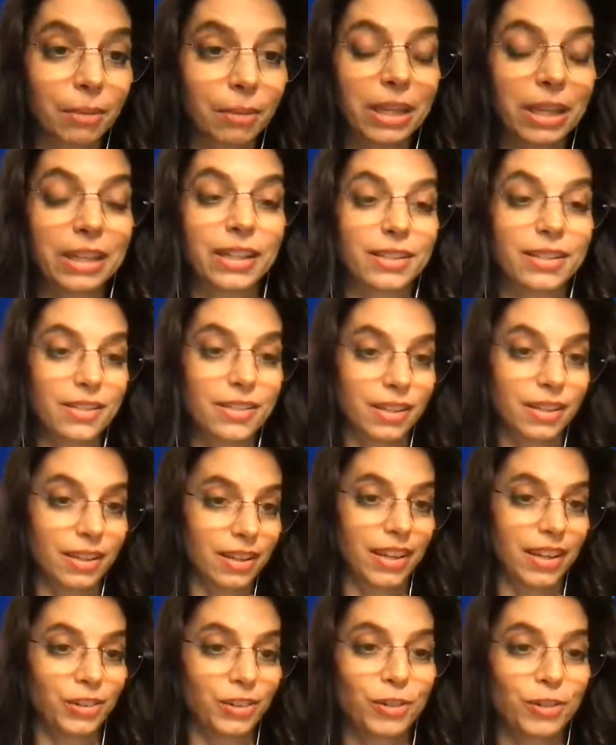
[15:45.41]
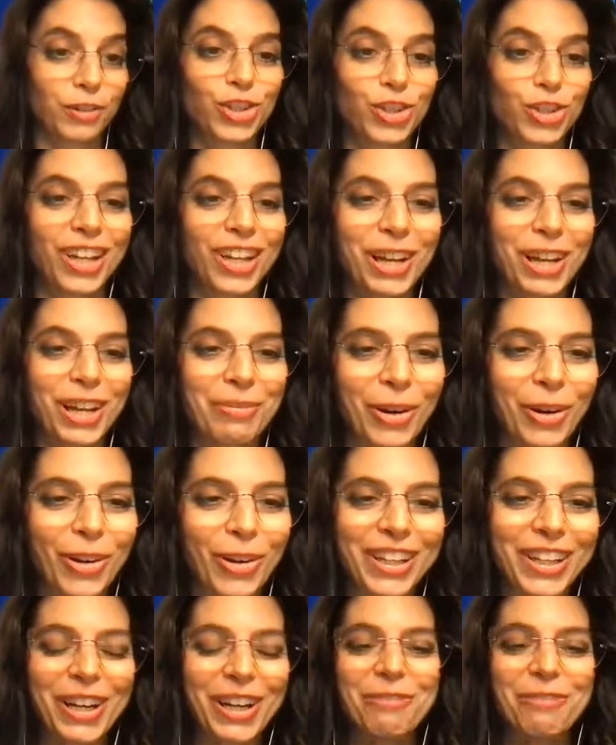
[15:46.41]
I mean, it's an official
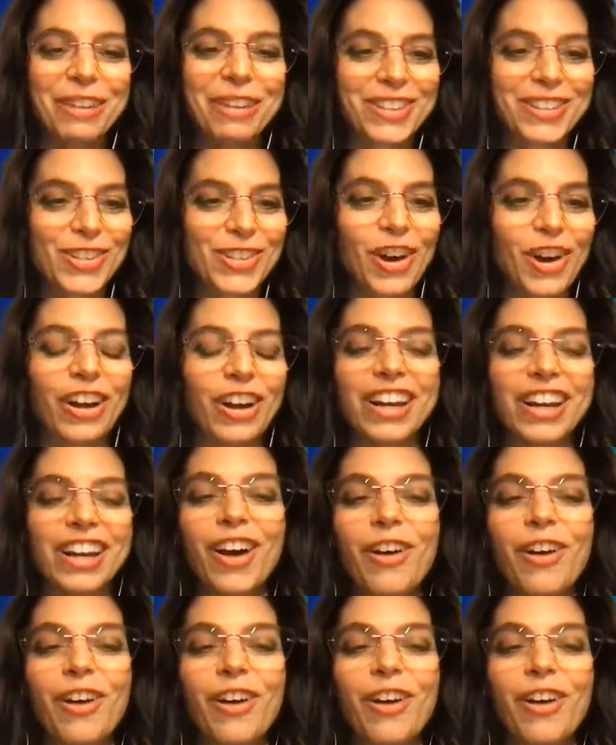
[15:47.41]
program and so on.